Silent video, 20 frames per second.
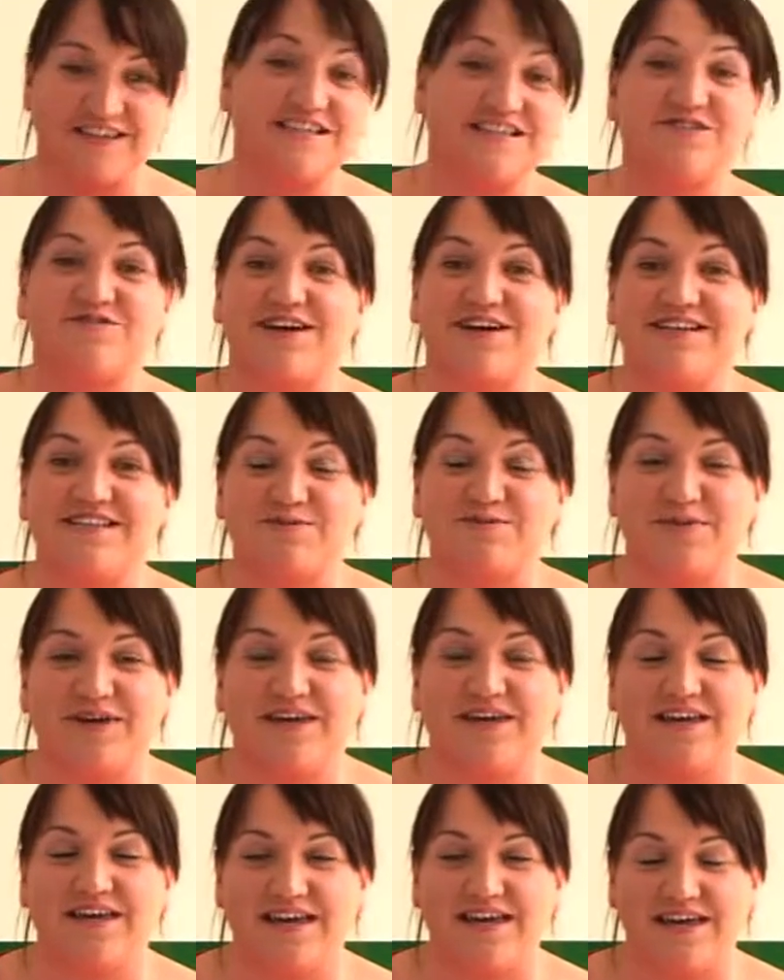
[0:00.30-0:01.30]
So this
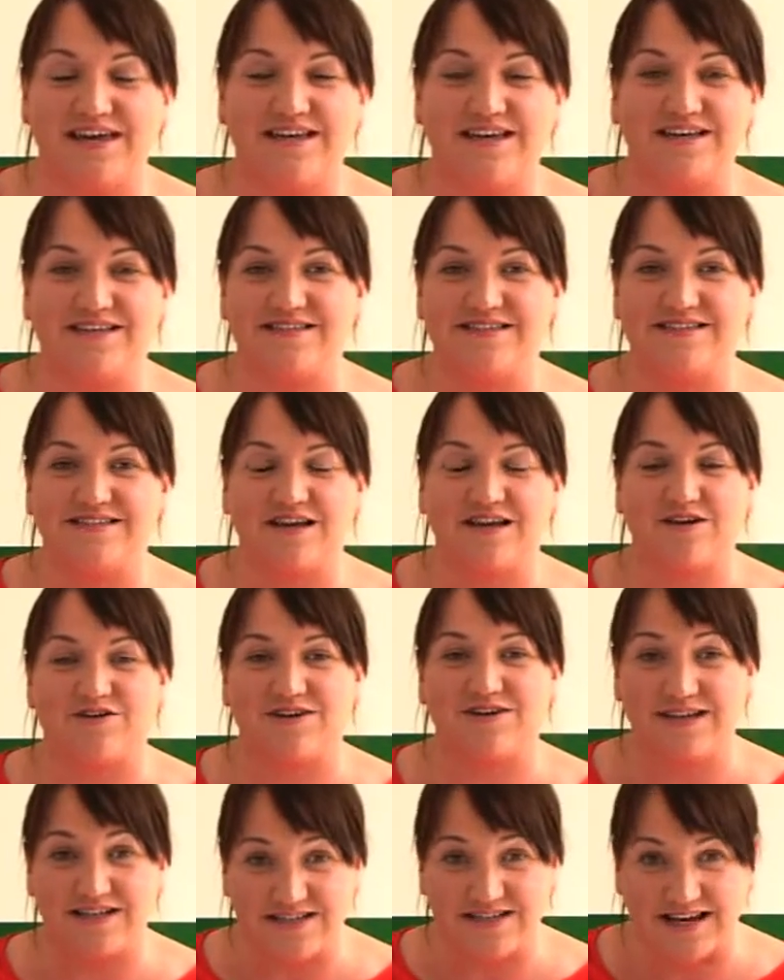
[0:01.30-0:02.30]
recipe is
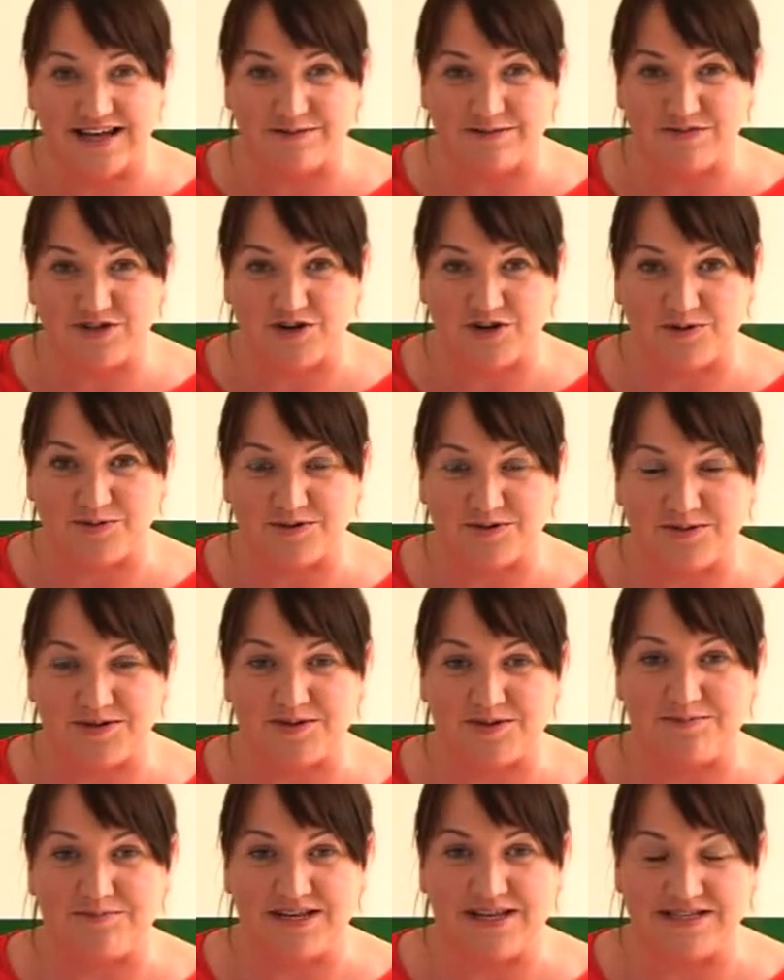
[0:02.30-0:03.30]
grilled lamb chops
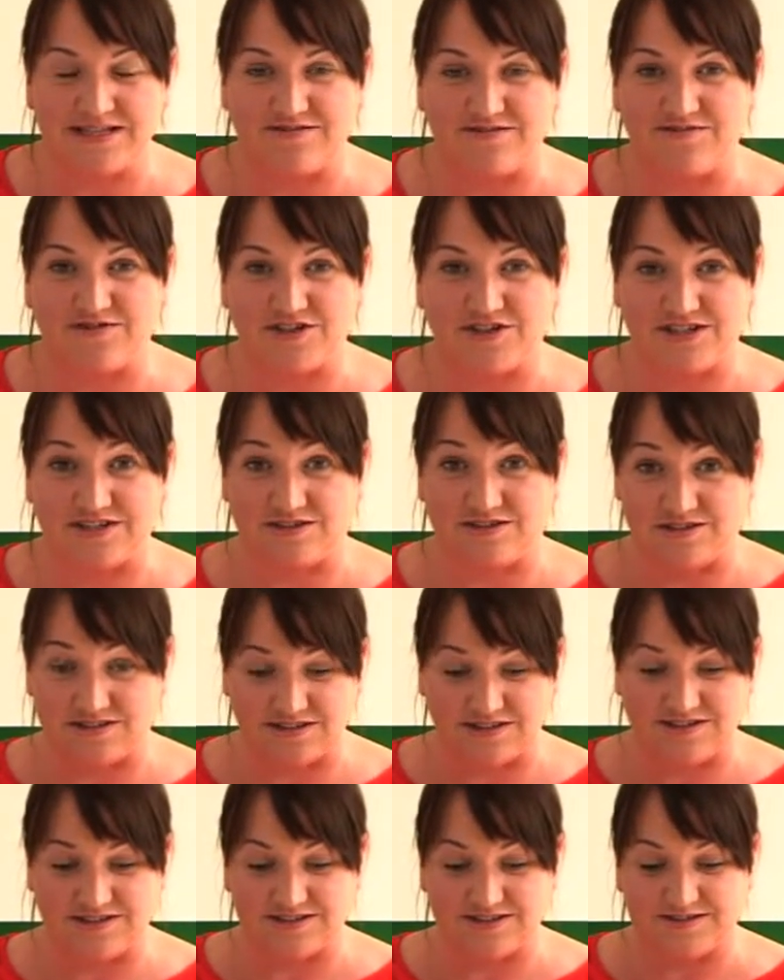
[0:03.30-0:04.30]
with a mint and fruity
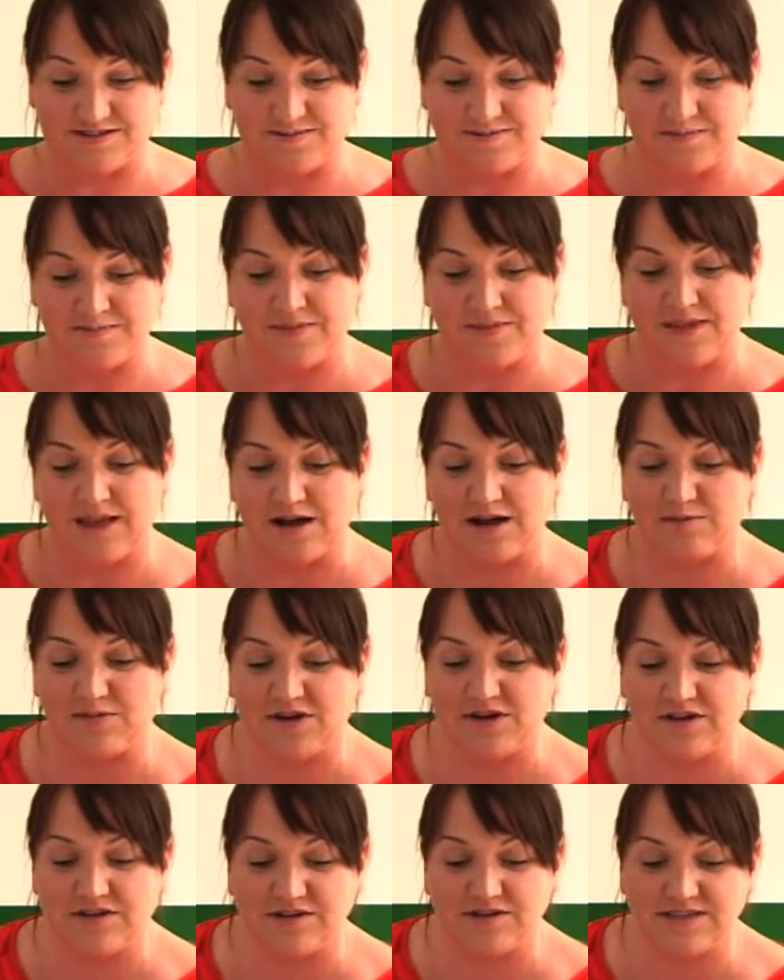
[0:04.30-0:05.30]
couscous, and
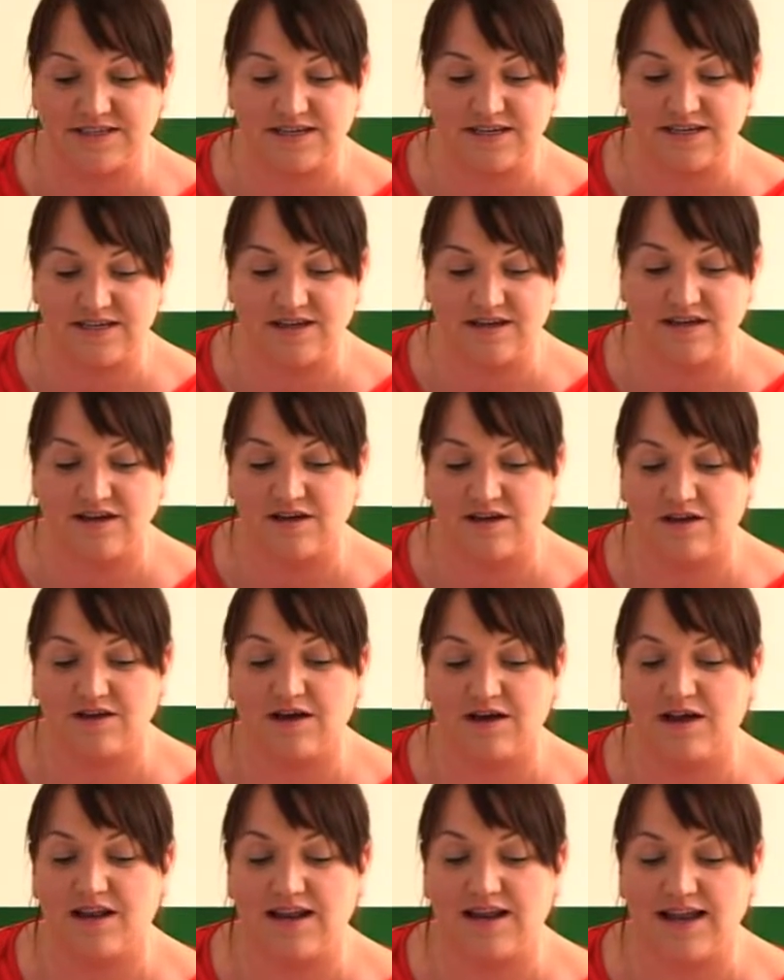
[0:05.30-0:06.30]
we're using
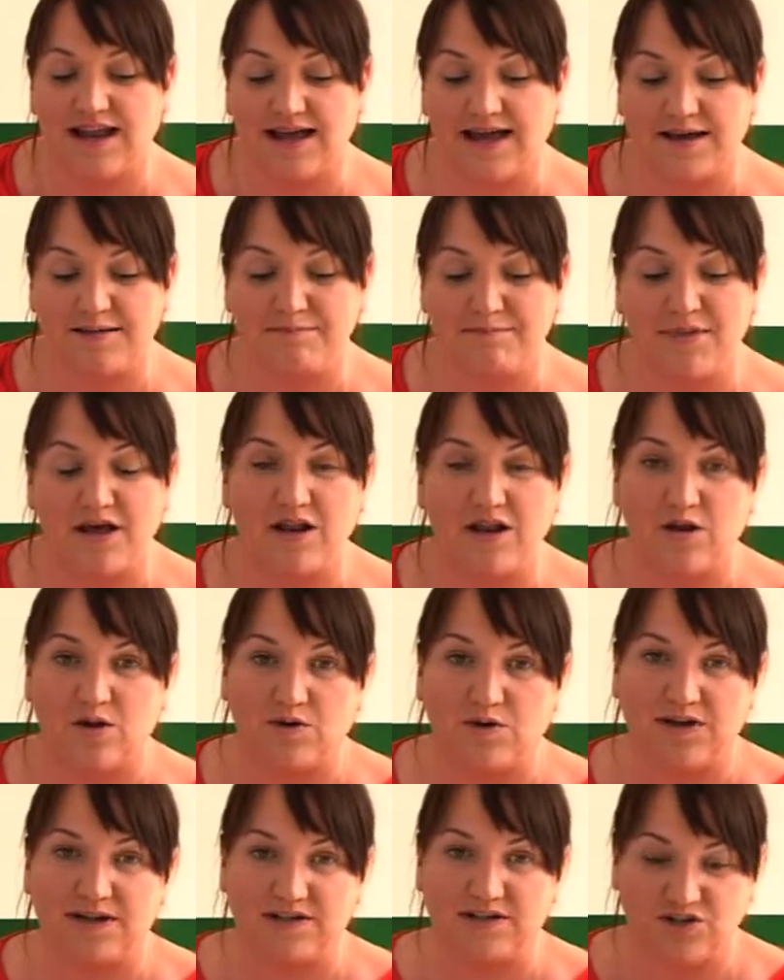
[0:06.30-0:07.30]
lamb
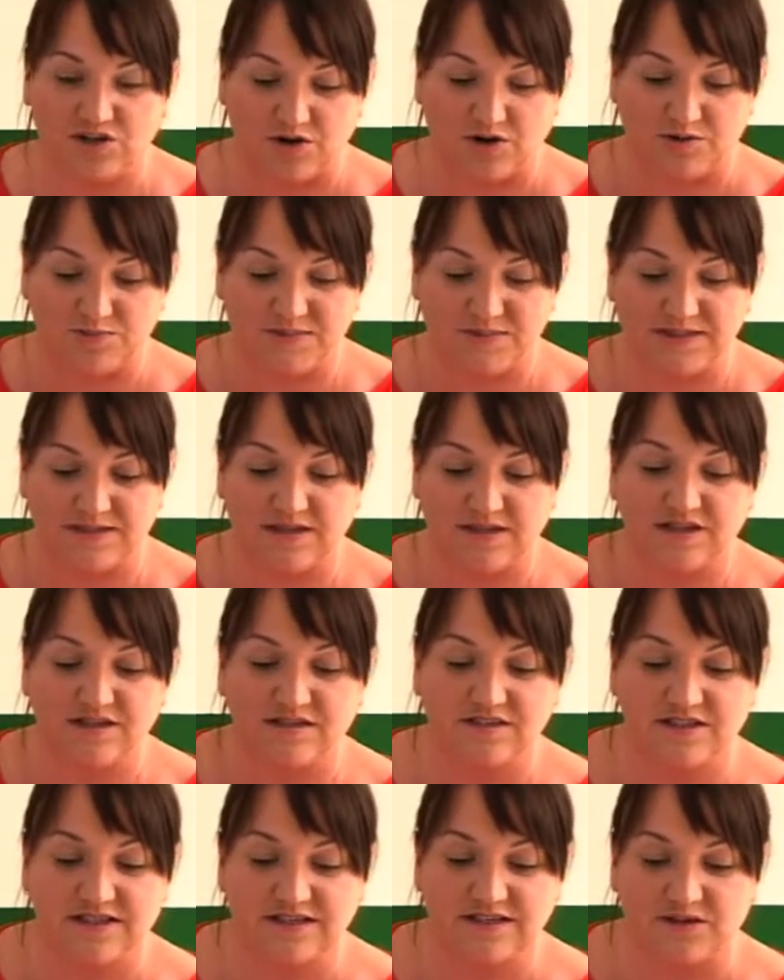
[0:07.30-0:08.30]
loin chops.
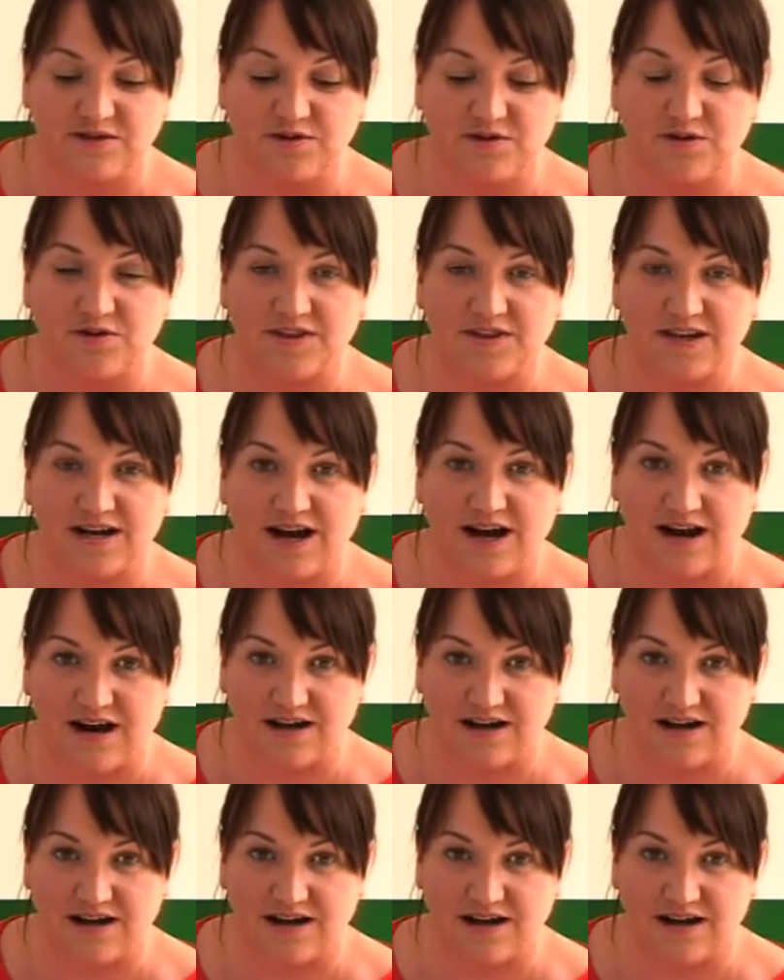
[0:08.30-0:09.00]
So these are Northern